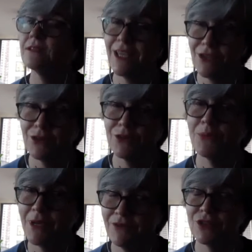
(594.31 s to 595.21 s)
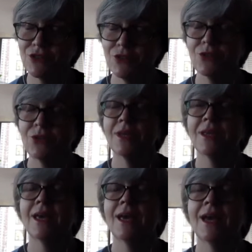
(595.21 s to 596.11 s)
Thank you, beneficial.
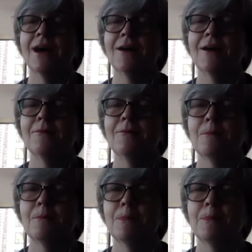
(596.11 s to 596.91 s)
Um,